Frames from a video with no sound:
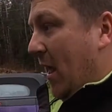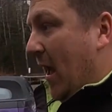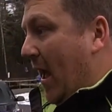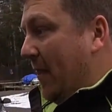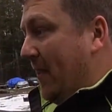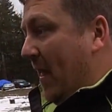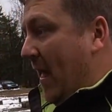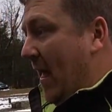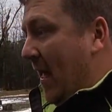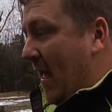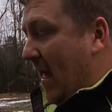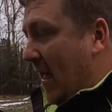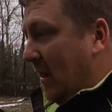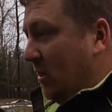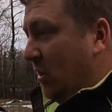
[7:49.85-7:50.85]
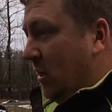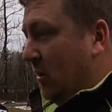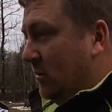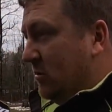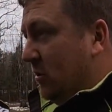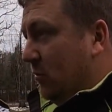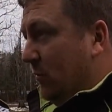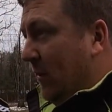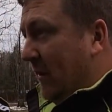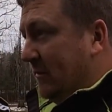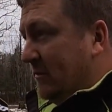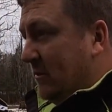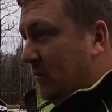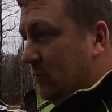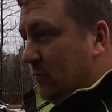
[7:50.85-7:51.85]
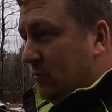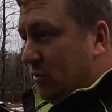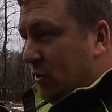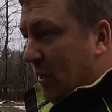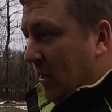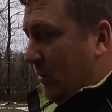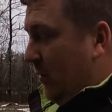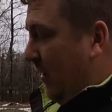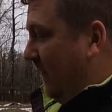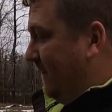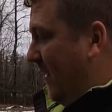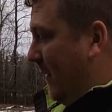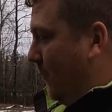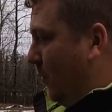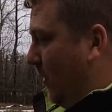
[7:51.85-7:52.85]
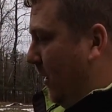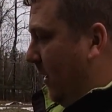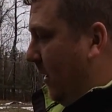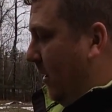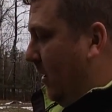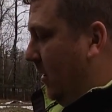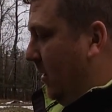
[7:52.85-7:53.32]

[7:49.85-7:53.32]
And then, so that goes January, February.